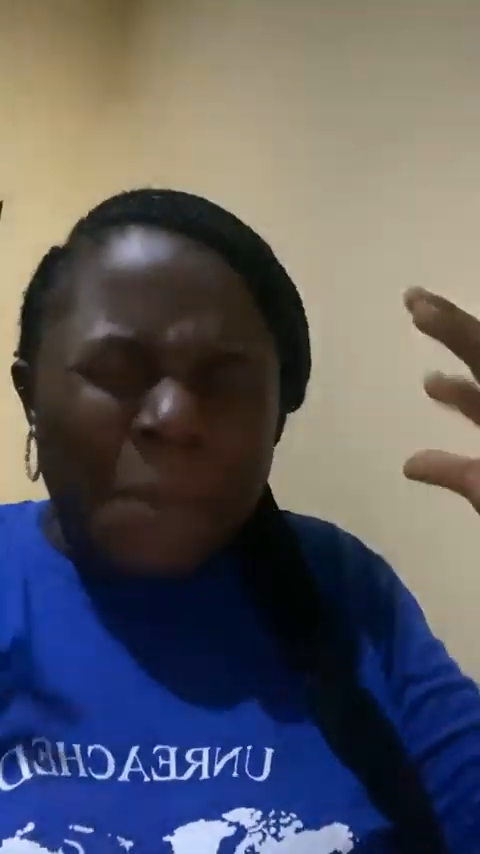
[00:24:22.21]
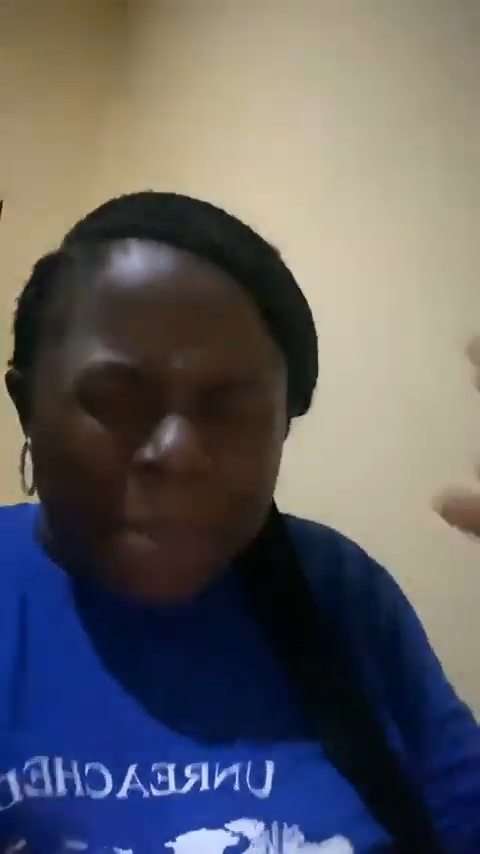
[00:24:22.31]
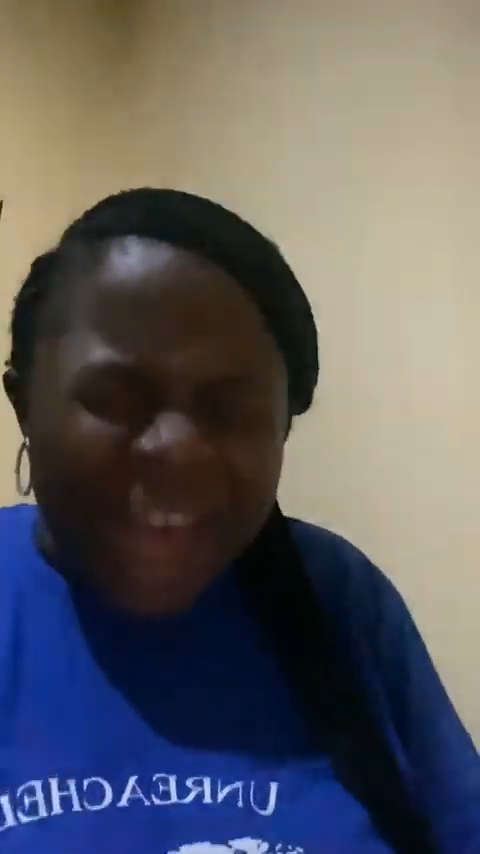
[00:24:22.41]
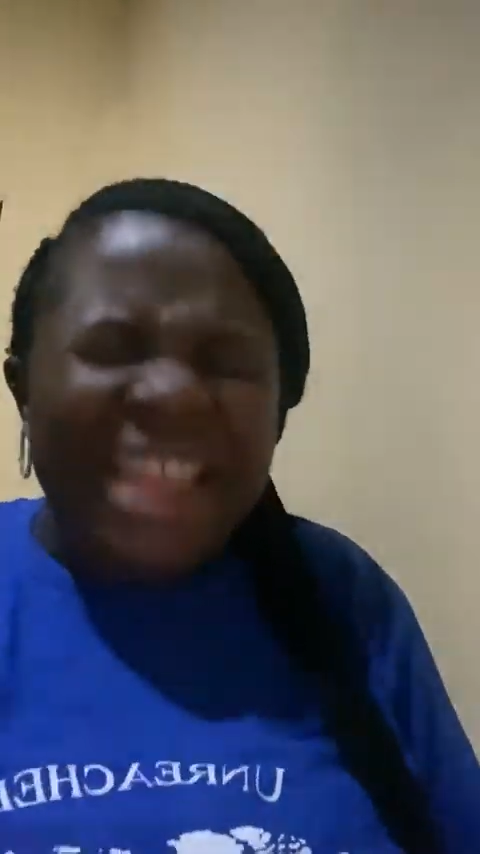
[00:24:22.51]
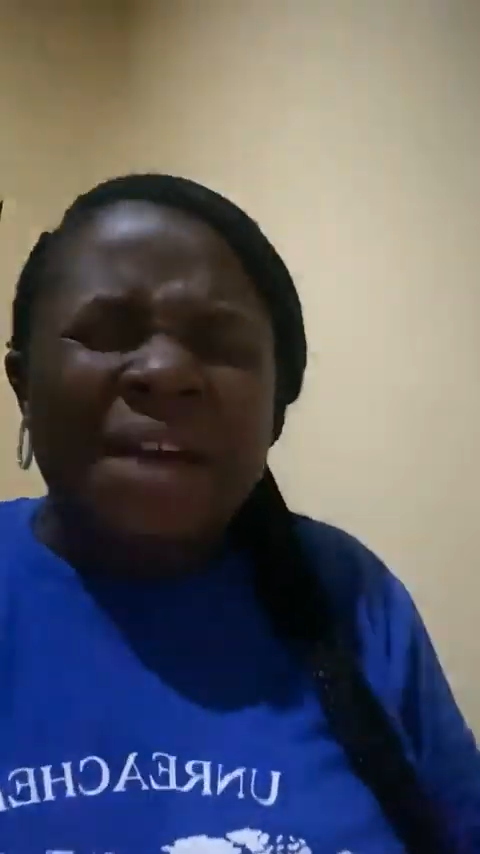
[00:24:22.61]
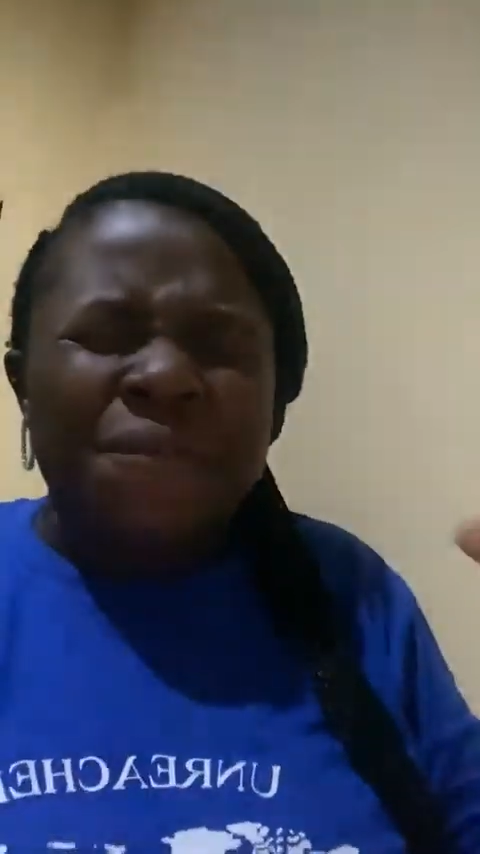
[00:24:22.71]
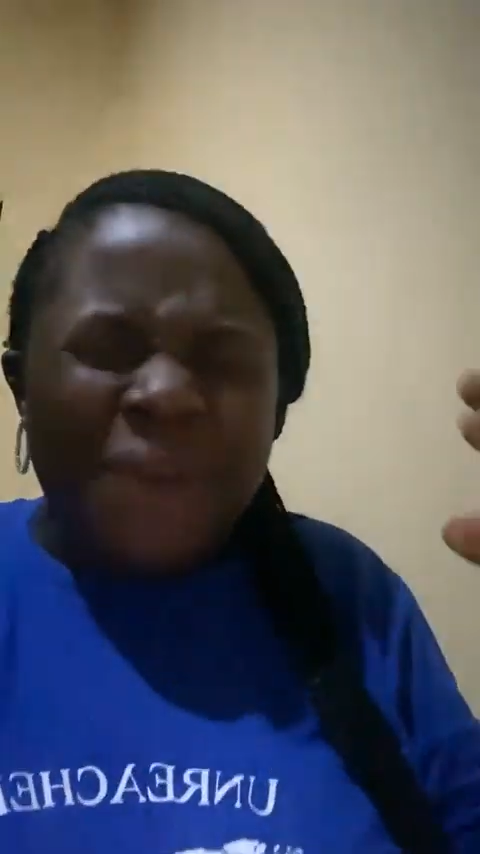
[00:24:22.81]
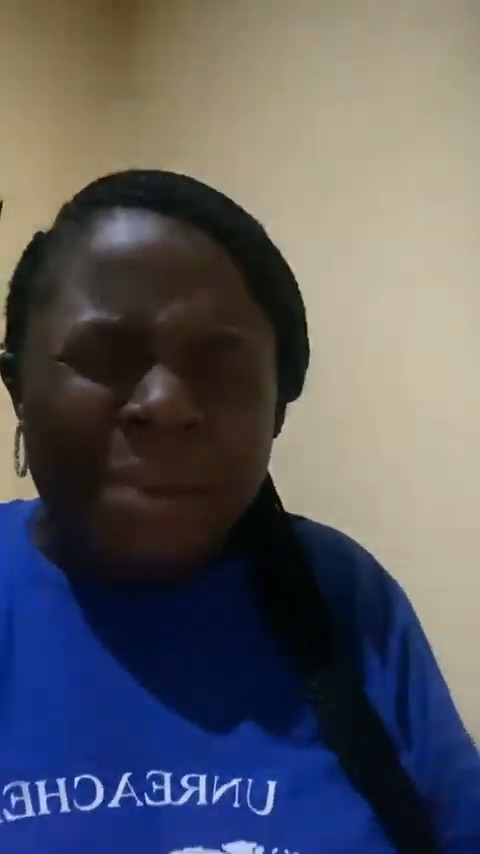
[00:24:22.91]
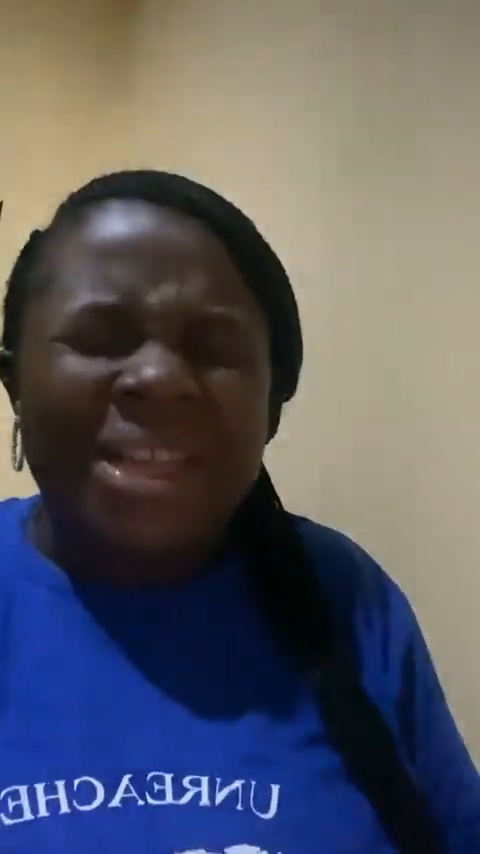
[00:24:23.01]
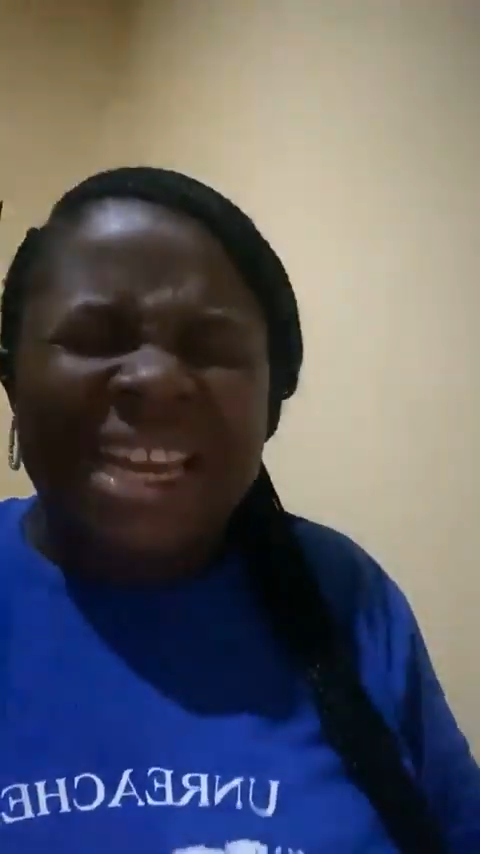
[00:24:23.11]
Mala
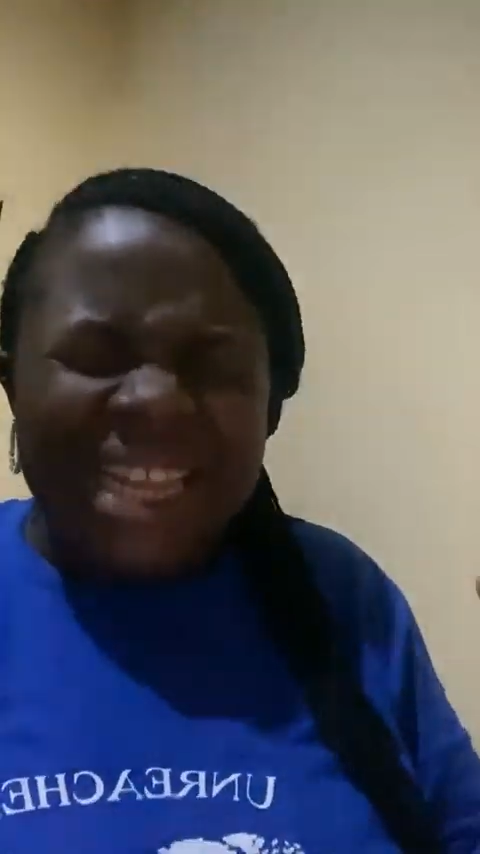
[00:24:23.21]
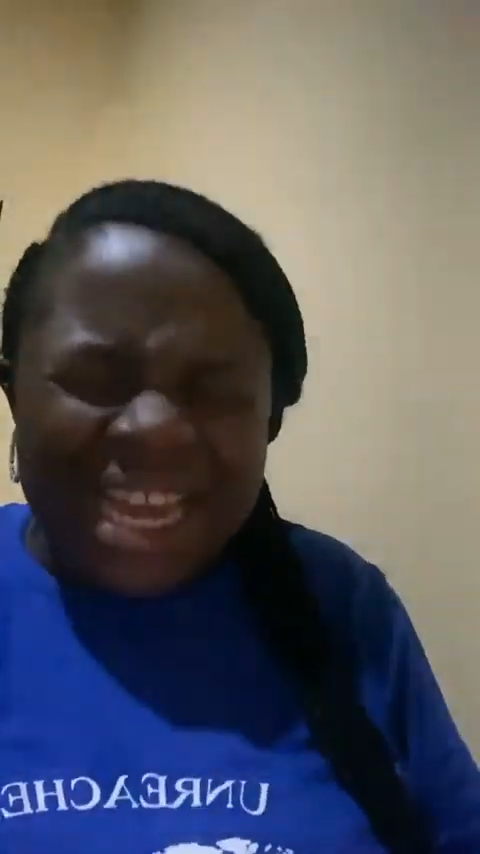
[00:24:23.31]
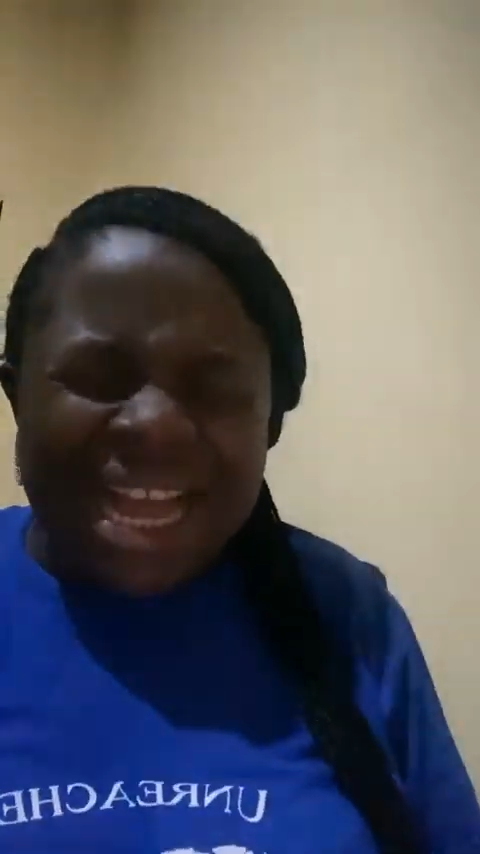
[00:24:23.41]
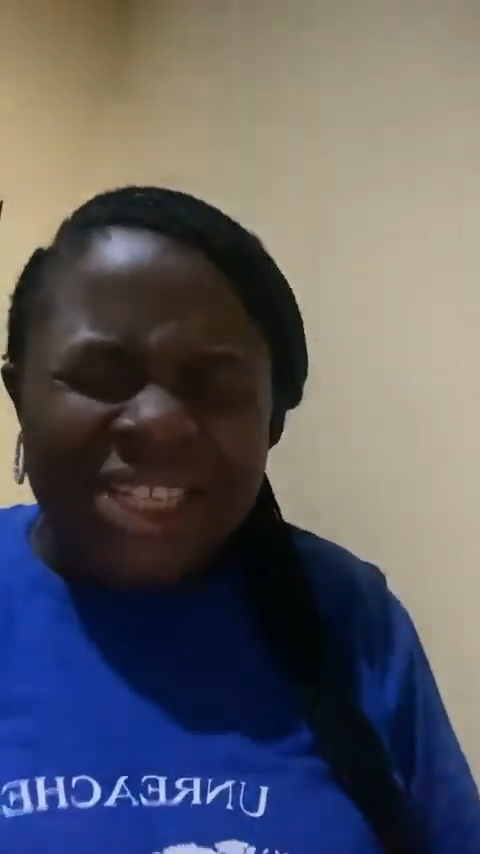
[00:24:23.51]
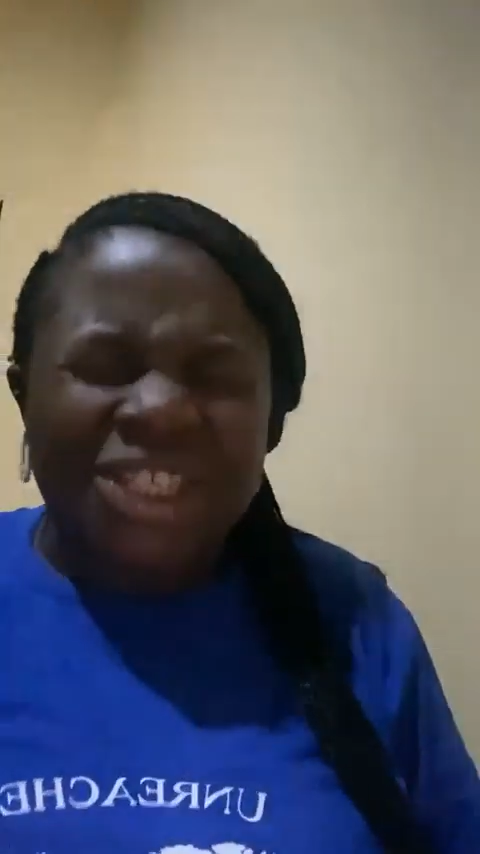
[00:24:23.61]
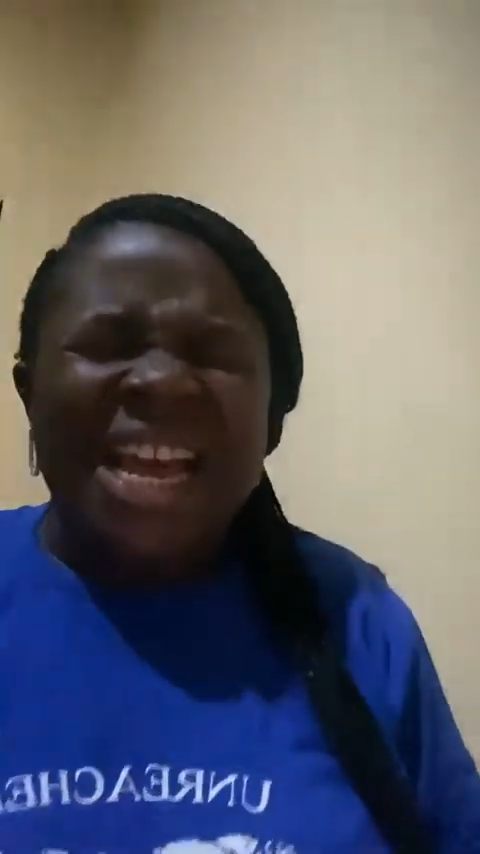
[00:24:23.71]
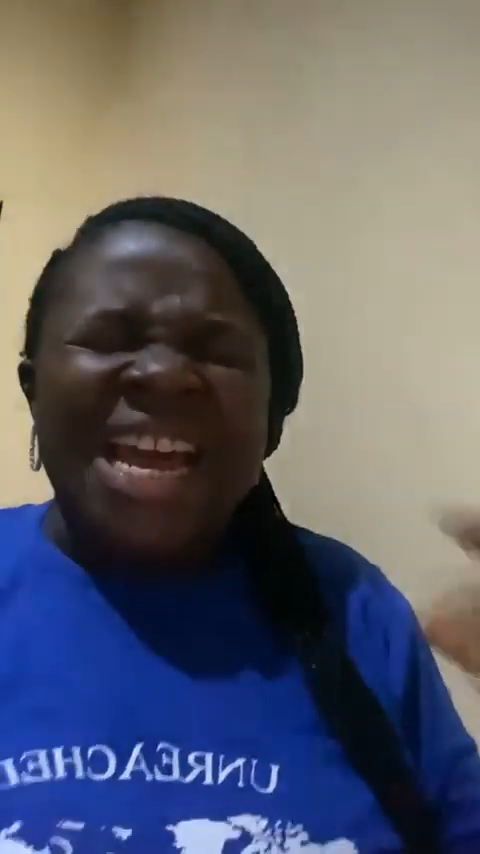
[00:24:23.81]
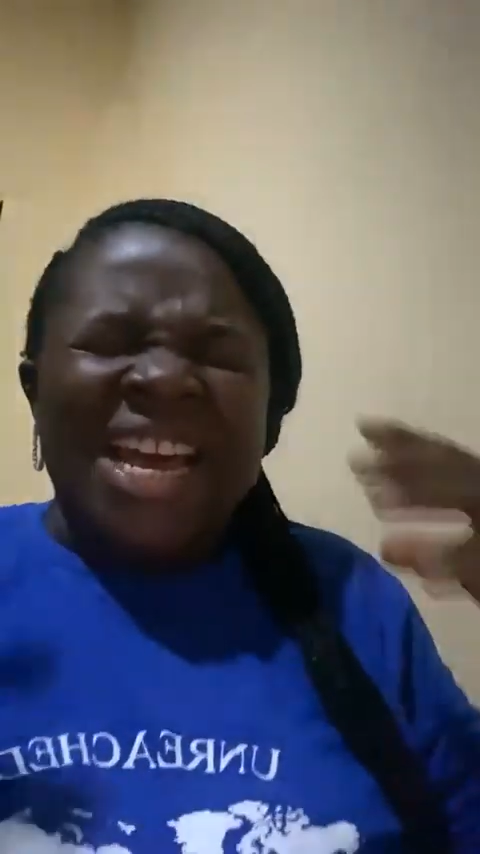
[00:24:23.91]
family leaders